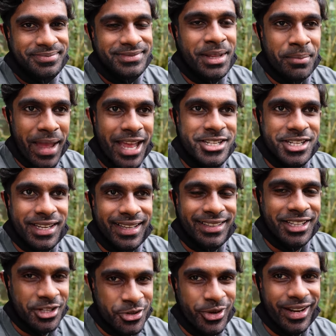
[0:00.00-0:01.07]
The magic,
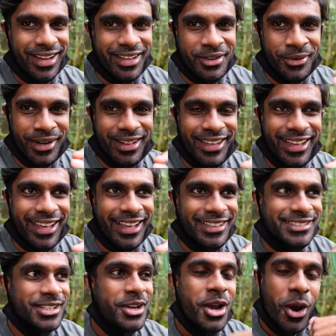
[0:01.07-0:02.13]
the trick really
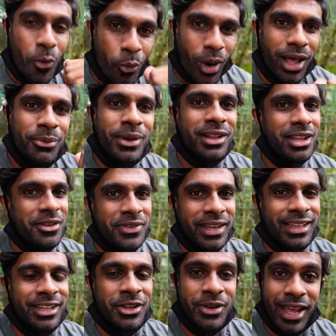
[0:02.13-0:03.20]
is, while we were living
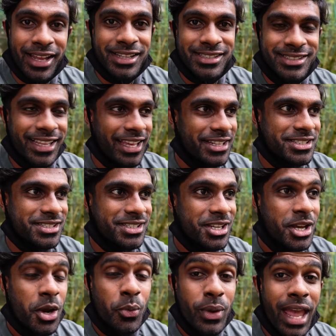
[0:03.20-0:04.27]
in the United States,
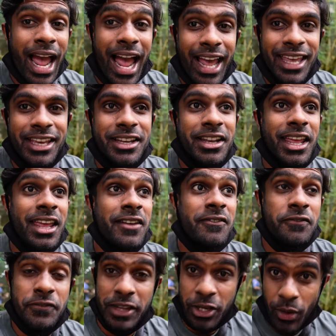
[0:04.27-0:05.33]
we hired a
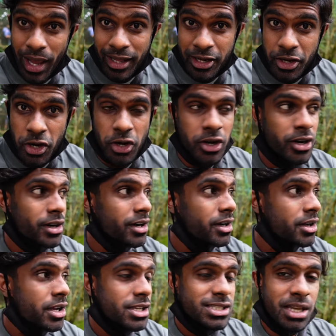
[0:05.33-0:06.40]
video editor,
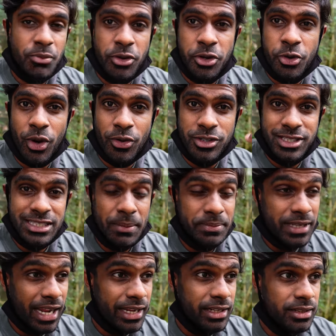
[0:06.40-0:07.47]
someone to do our
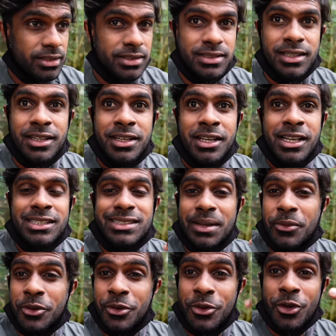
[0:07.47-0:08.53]
subtitles,
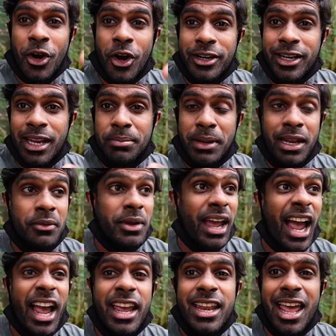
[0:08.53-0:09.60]
someone to do content planning. We
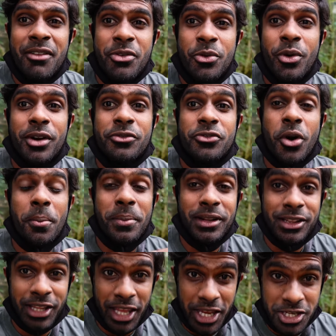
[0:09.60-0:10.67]
hired everyone from
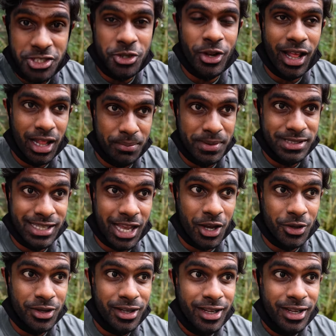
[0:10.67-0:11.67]
Malaysia to help us out.